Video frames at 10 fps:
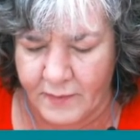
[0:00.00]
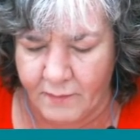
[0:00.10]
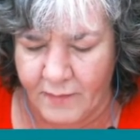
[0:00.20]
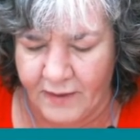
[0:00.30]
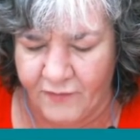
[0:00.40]

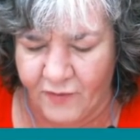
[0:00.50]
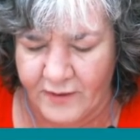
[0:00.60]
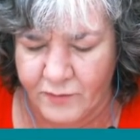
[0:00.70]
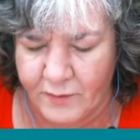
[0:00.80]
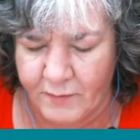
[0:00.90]
make
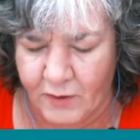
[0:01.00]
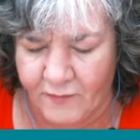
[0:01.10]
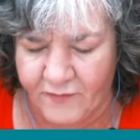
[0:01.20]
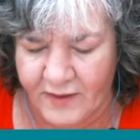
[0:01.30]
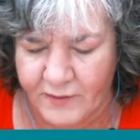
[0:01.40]
friends with me
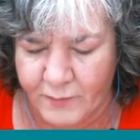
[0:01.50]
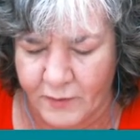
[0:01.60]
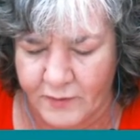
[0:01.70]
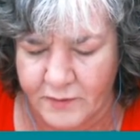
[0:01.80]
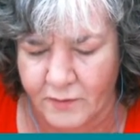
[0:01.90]
on
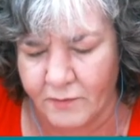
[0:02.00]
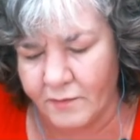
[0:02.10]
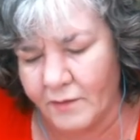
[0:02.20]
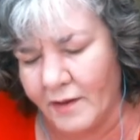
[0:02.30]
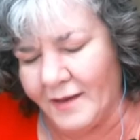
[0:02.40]
Facebook
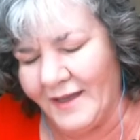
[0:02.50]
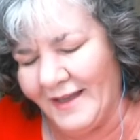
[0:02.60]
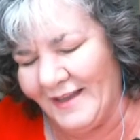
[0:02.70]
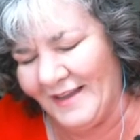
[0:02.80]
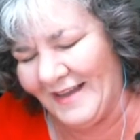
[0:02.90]
so
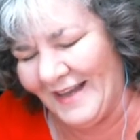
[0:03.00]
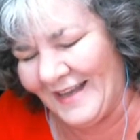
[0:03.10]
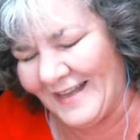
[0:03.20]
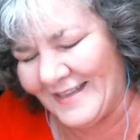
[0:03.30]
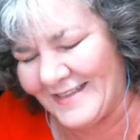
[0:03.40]
I
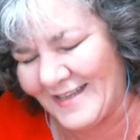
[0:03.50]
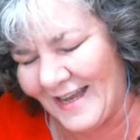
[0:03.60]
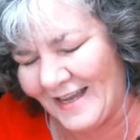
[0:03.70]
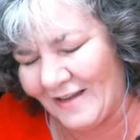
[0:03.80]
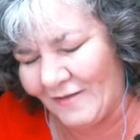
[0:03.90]
can
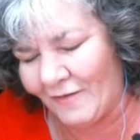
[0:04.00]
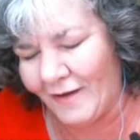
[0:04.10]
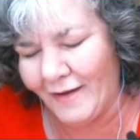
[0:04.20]
tag you.